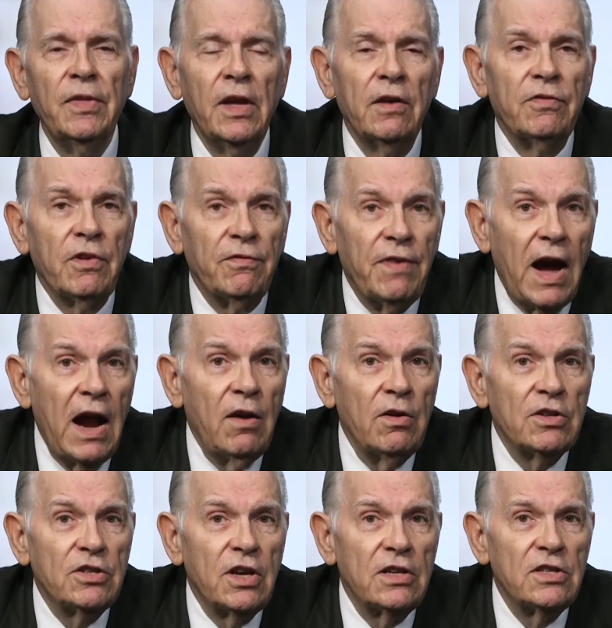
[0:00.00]
if the
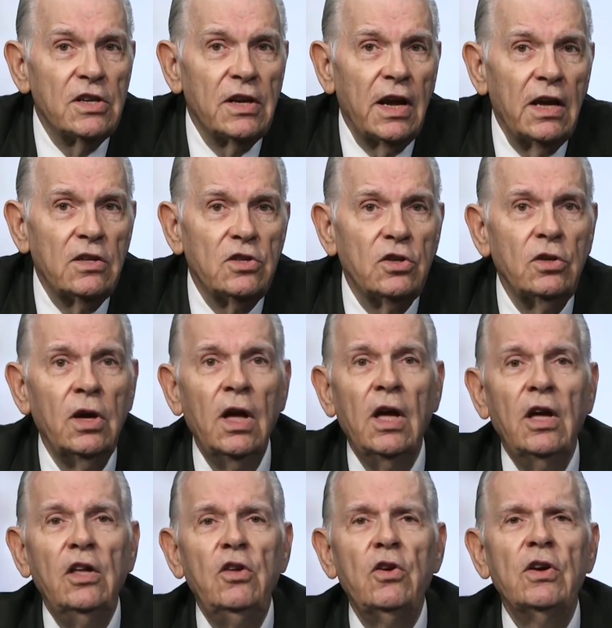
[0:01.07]
virus doesn't get you,
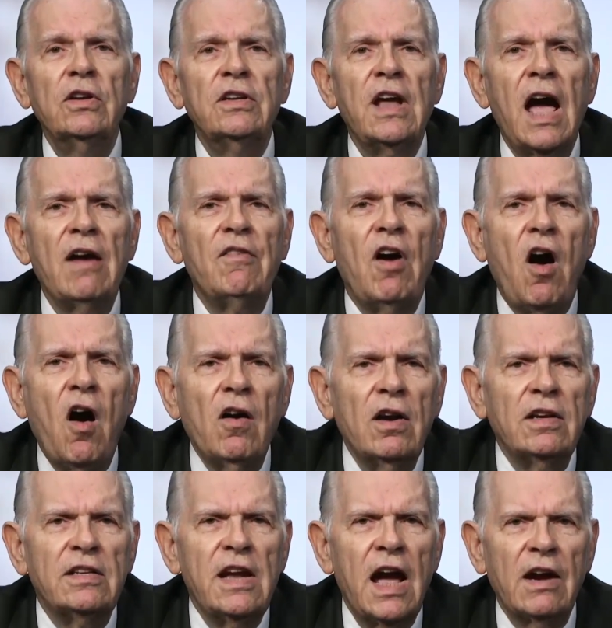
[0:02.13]
you can die of a heart
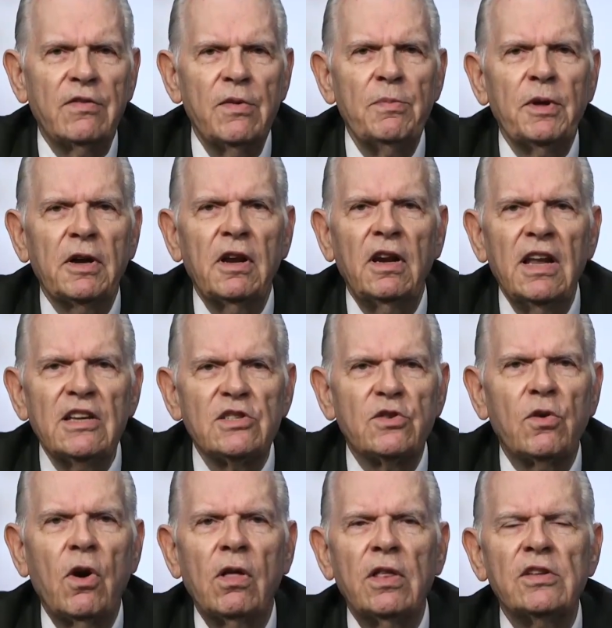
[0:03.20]
attack from the
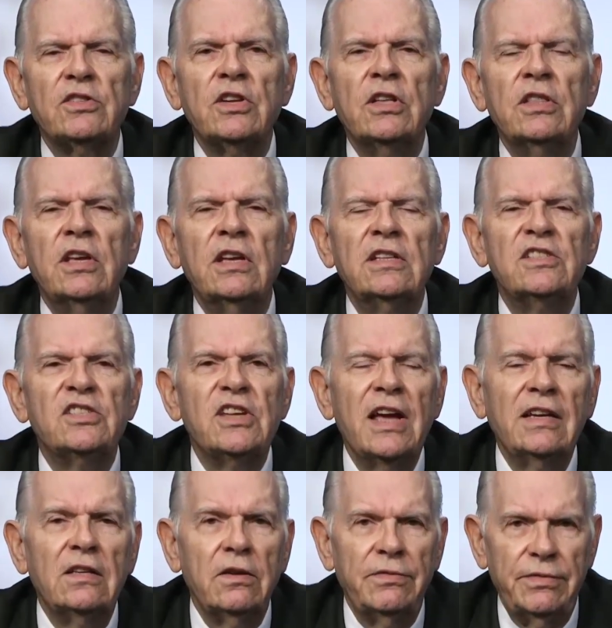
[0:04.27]
cholesterol that's in the
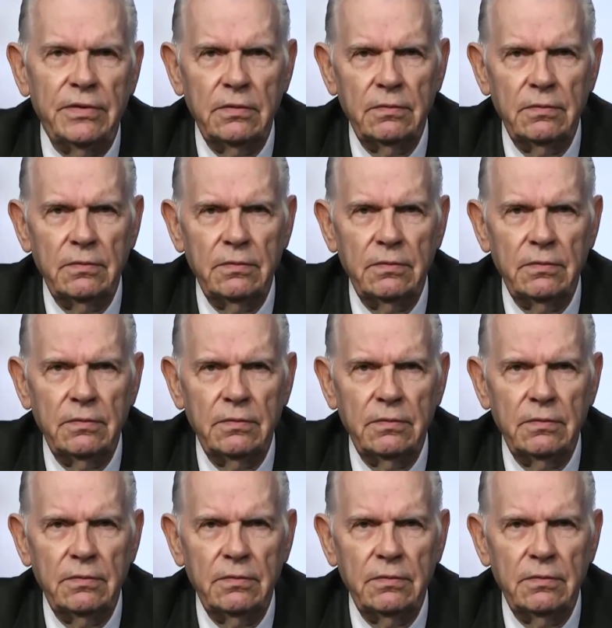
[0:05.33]
incentive.